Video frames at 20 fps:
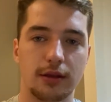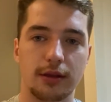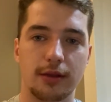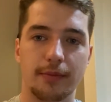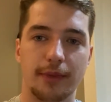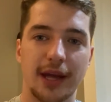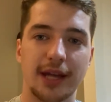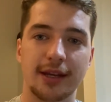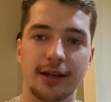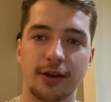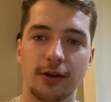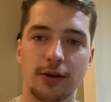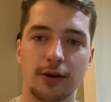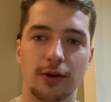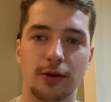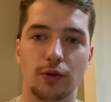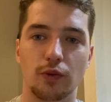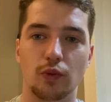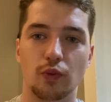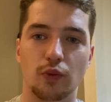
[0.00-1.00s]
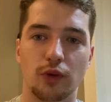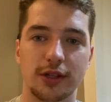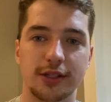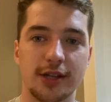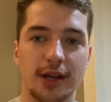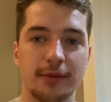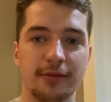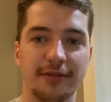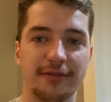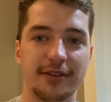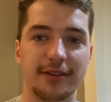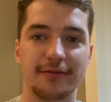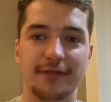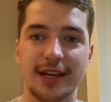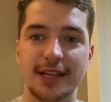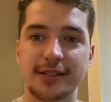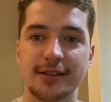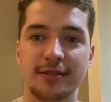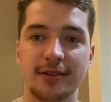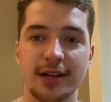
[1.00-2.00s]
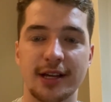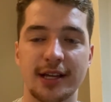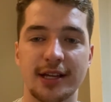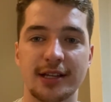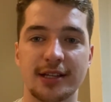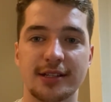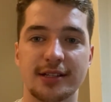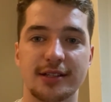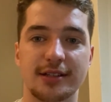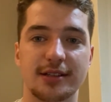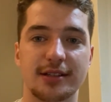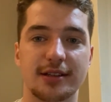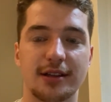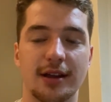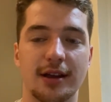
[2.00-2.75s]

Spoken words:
Depending on what type of an investor it is,